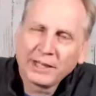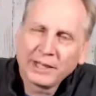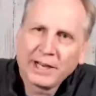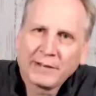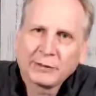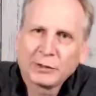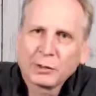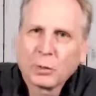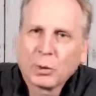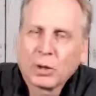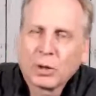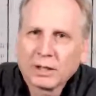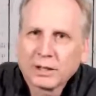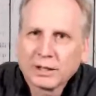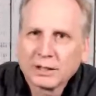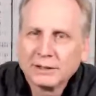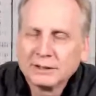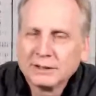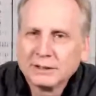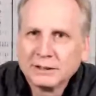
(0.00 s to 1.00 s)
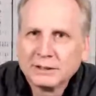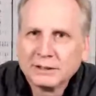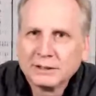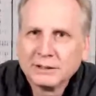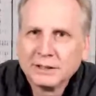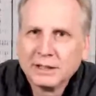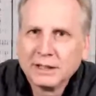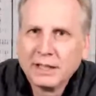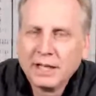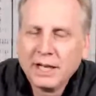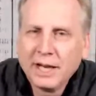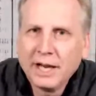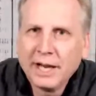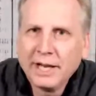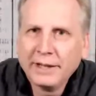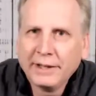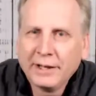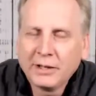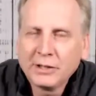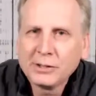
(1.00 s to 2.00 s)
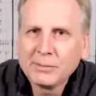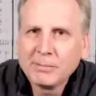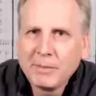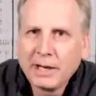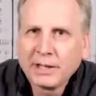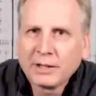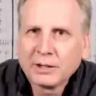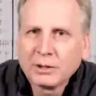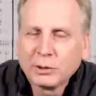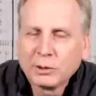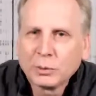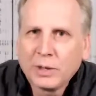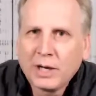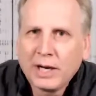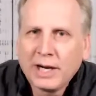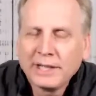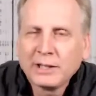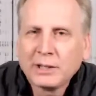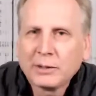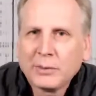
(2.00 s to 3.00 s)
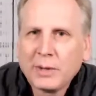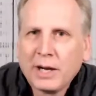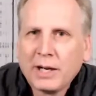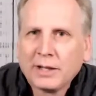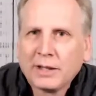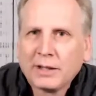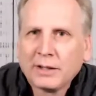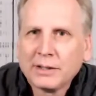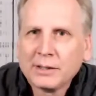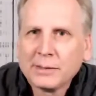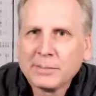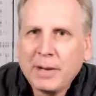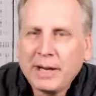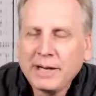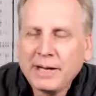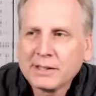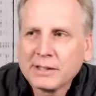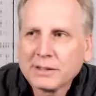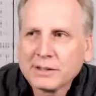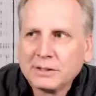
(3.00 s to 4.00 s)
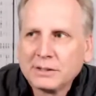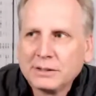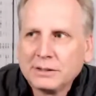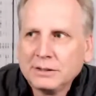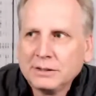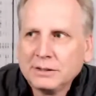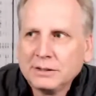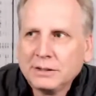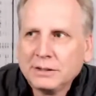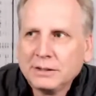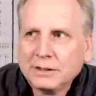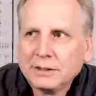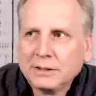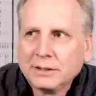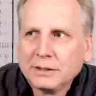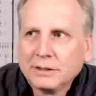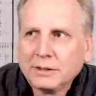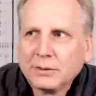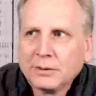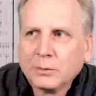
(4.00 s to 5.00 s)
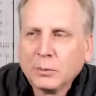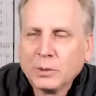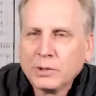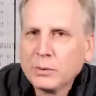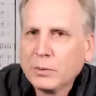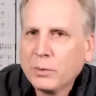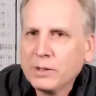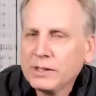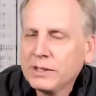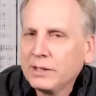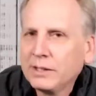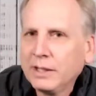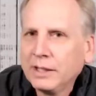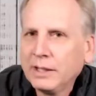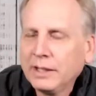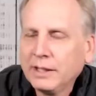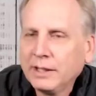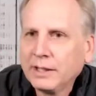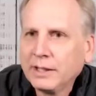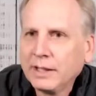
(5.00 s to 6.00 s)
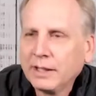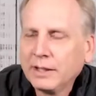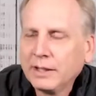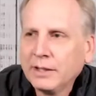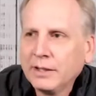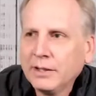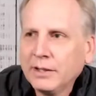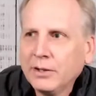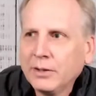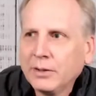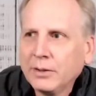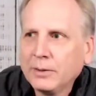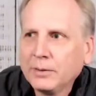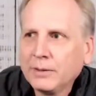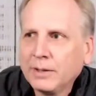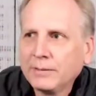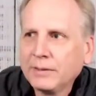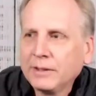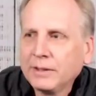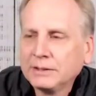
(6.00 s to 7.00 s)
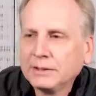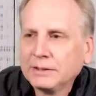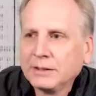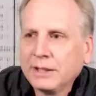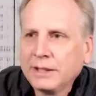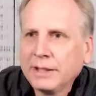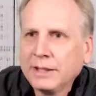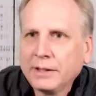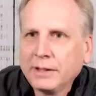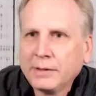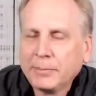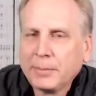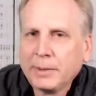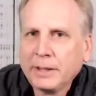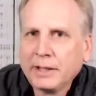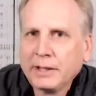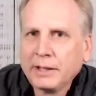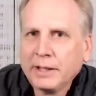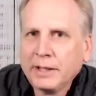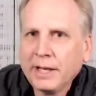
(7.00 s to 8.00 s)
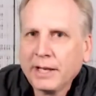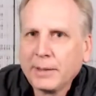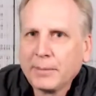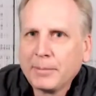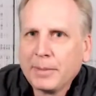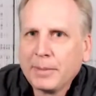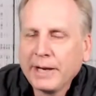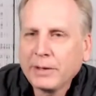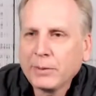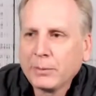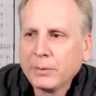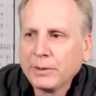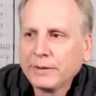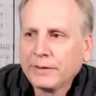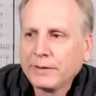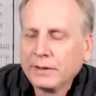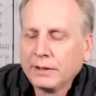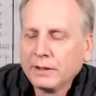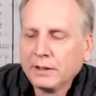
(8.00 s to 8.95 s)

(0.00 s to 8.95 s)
after work, and there's Michael riding around on his bicycle, which wasn't anything new. I mean, he had a bike with